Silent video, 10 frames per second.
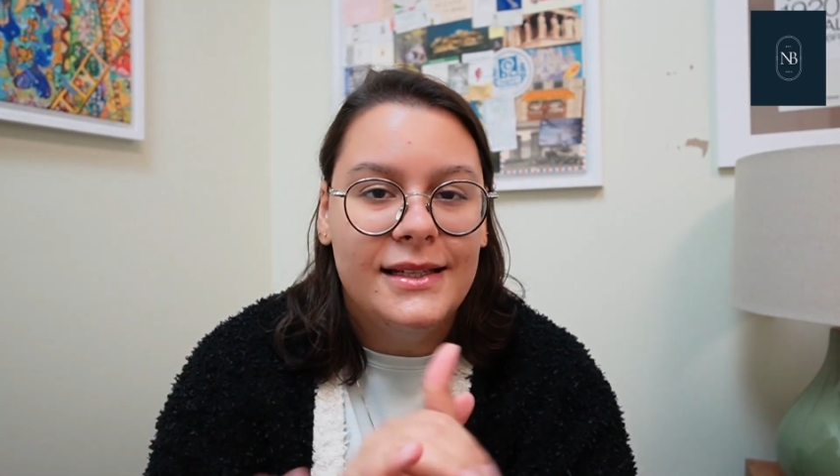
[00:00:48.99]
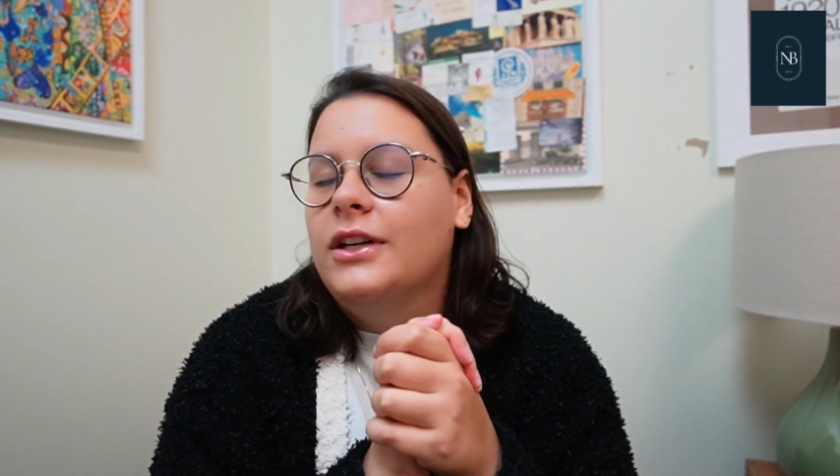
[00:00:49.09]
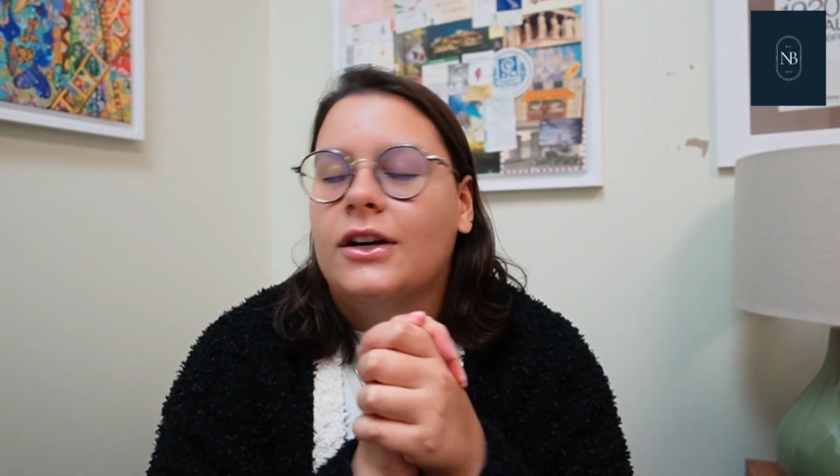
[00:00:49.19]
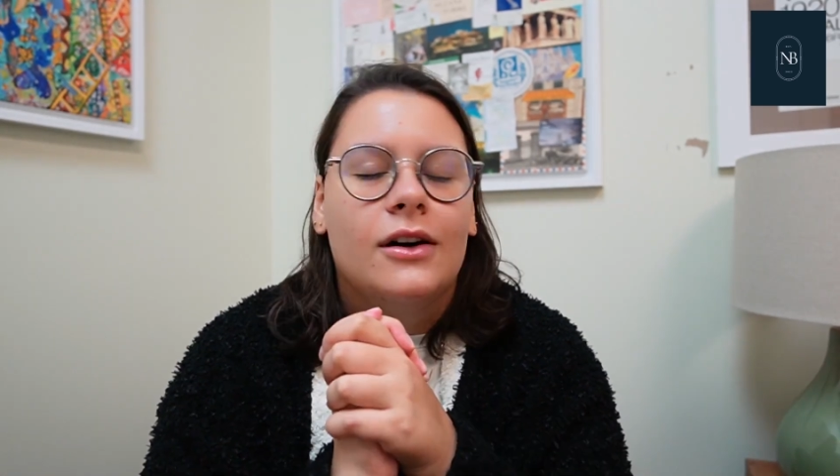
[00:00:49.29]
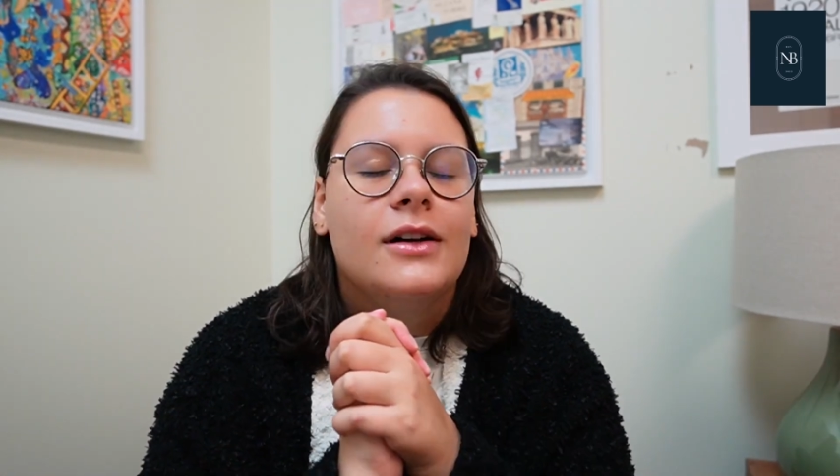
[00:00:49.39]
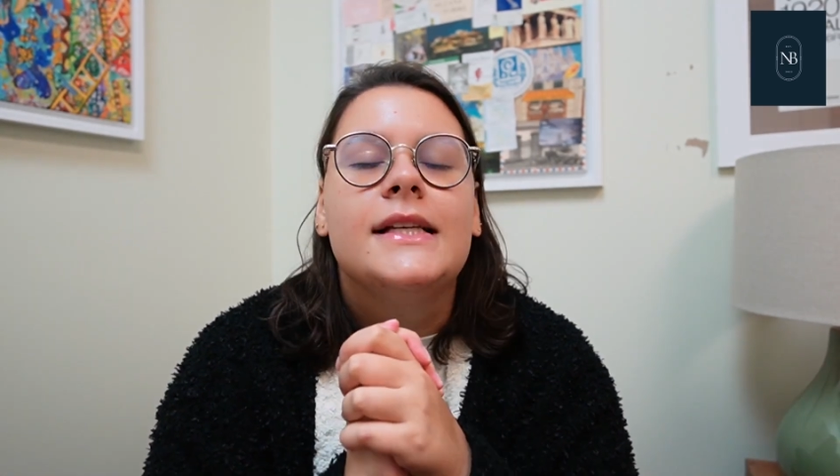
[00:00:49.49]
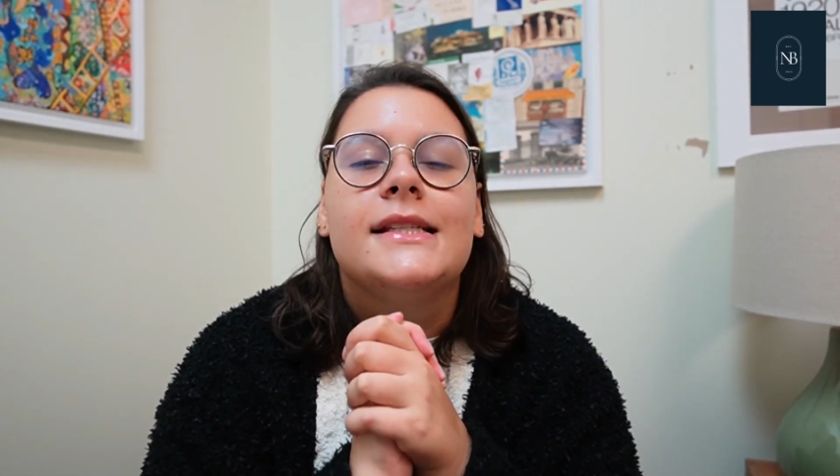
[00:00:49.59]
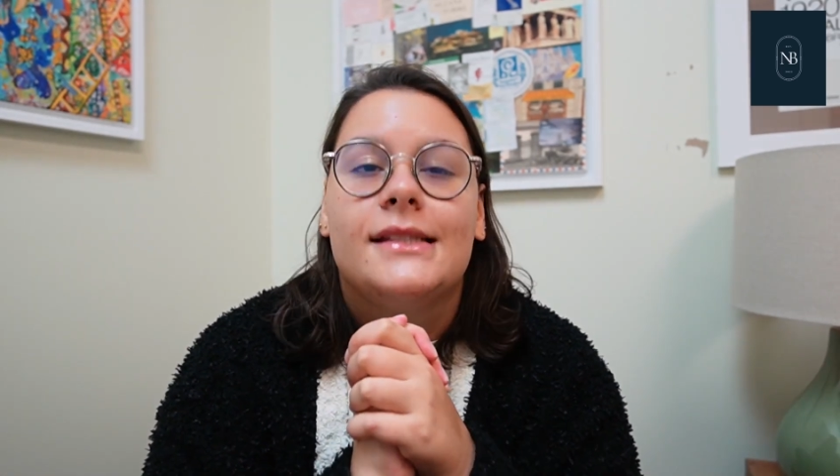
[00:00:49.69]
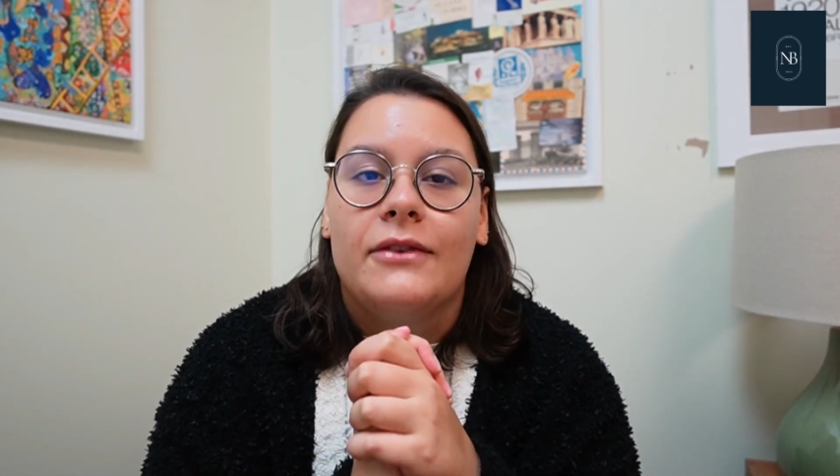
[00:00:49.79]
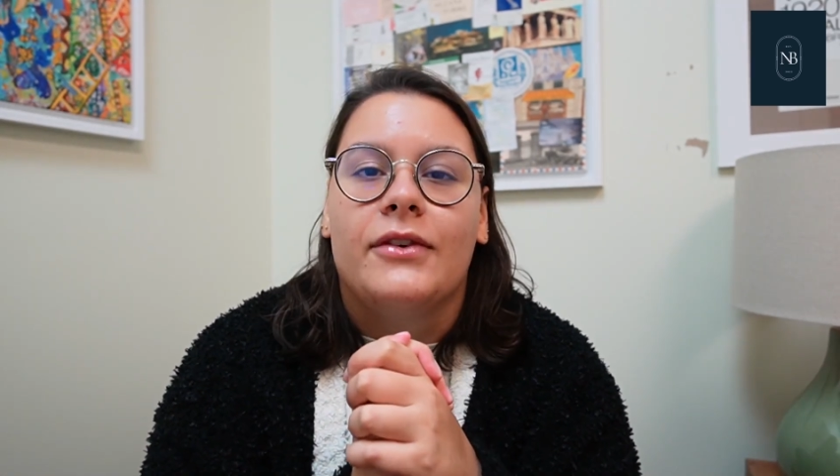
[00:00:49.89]
Your girl
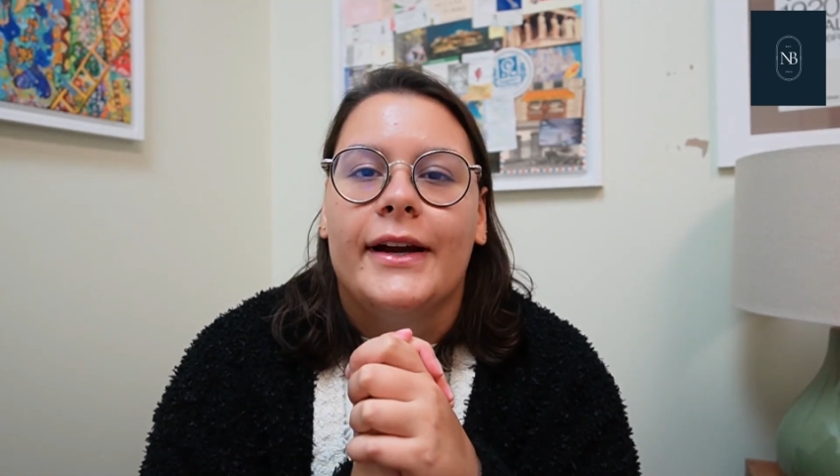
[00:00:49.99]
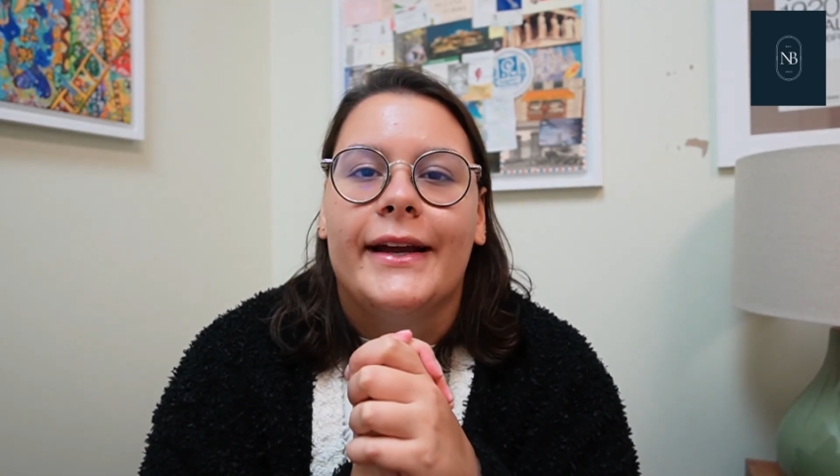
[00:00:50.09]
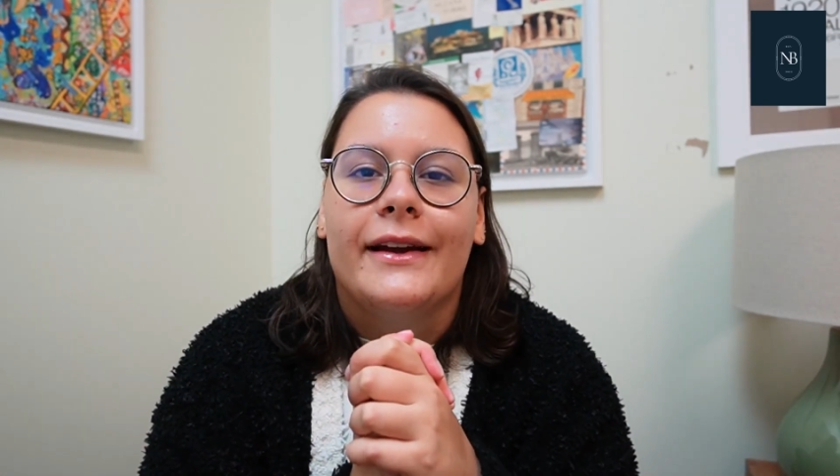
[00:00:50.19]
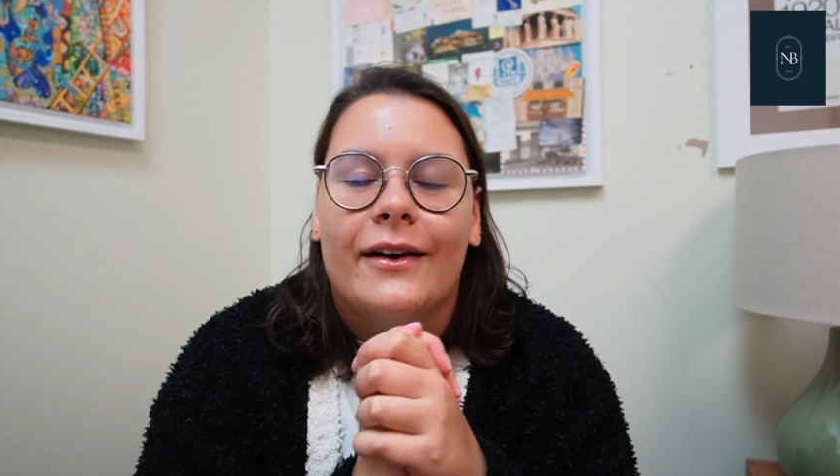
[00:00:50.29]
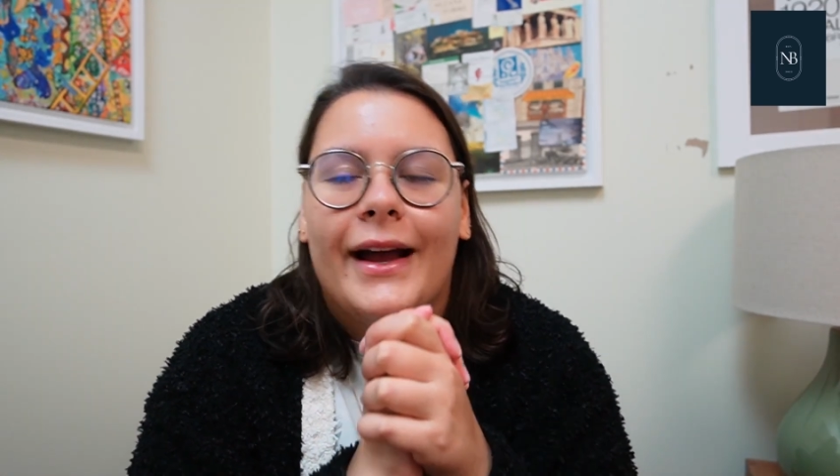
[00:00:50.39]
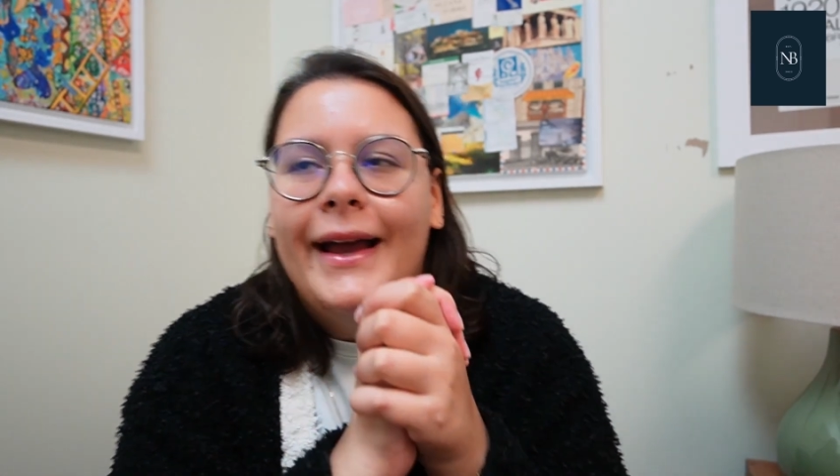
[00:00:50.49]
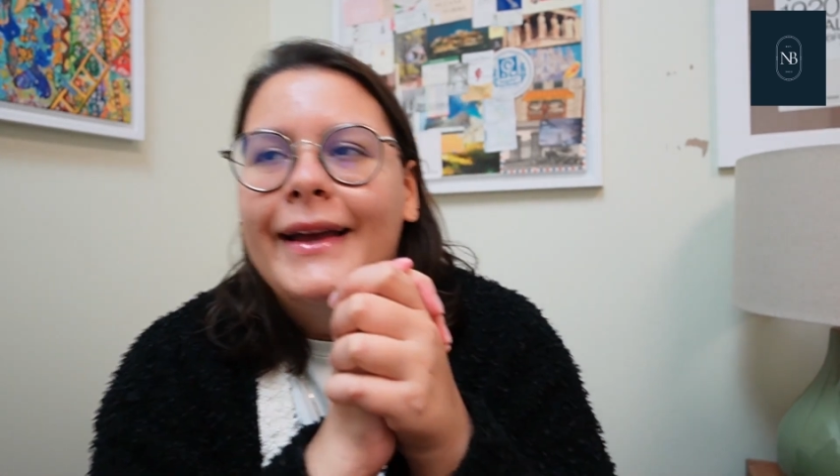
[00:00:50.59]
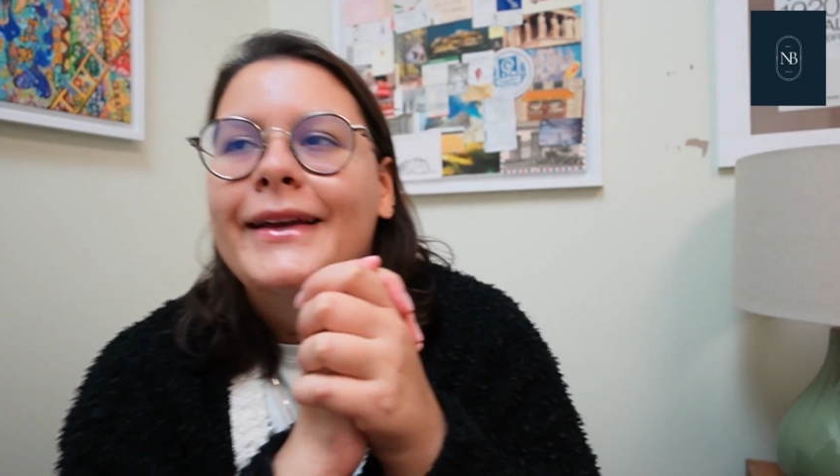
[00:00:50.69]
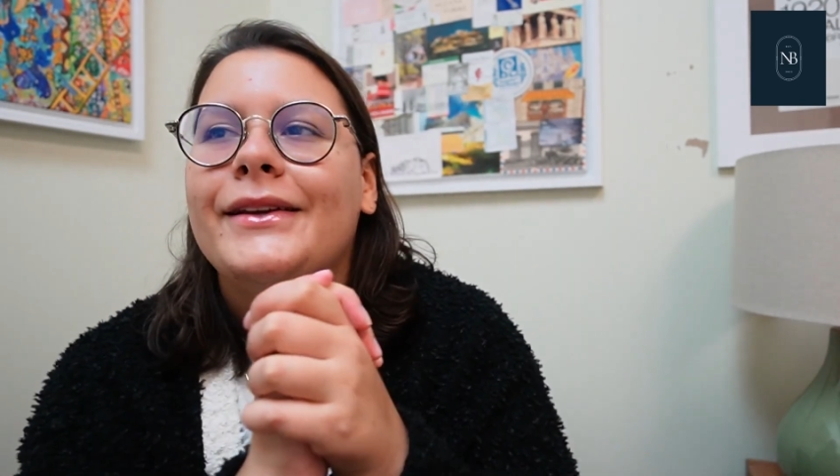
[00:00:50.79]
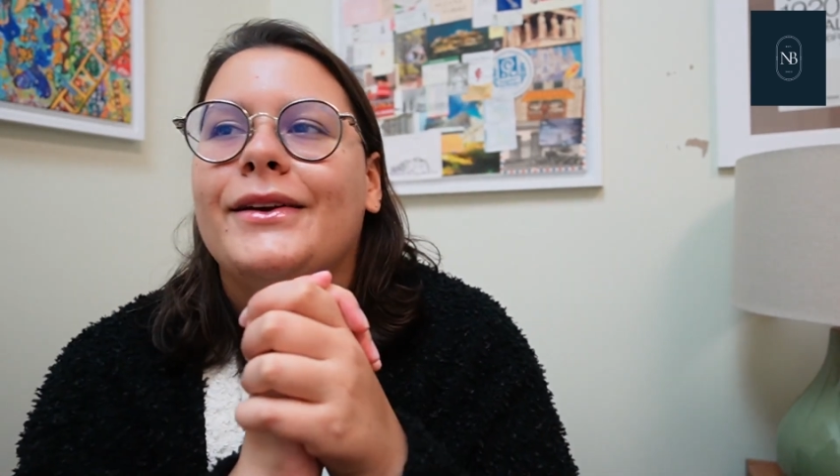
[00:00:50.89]
is suffering, okay?